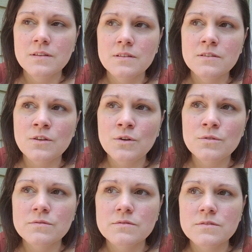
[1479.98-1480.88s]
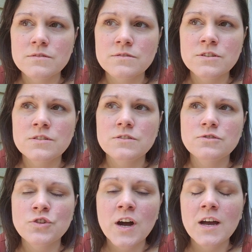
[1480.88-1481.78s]
So just
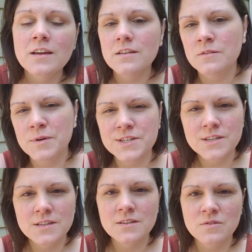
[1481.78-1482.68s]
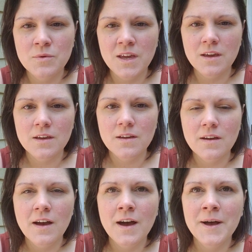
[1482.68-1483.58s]
try, especially this week.
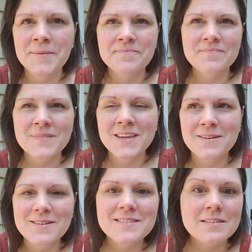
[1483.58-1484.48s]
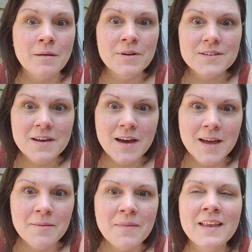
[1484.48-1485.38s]
It's
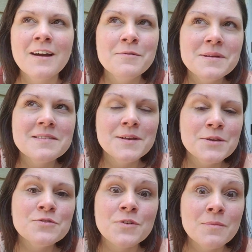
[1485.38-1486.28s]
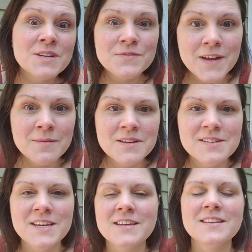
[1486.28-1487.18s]
summertime and everybody's getting so much vitamin
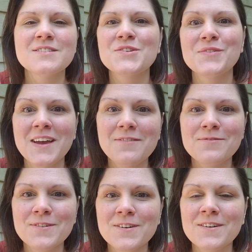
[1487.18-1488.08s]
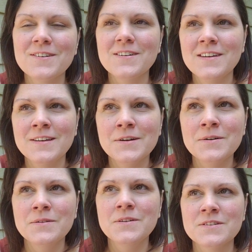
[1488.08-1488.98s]
D, and it's great for,
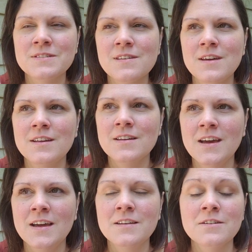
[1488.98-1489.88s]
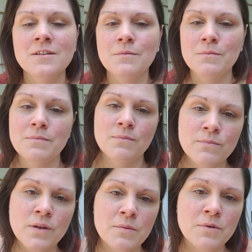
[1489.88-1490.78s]
your skin and
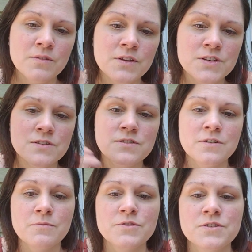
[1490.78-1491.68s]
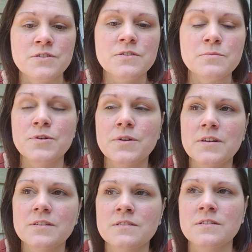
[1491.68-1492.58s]
mostly just your emotional support
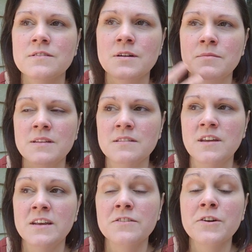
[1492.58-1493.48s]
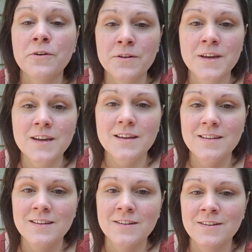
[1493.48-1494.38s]
system internally.
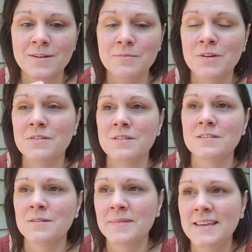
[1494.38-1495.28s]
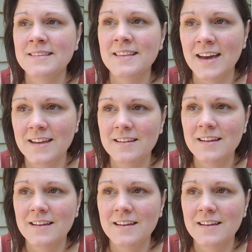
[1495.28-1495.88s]
Your immune system needs that.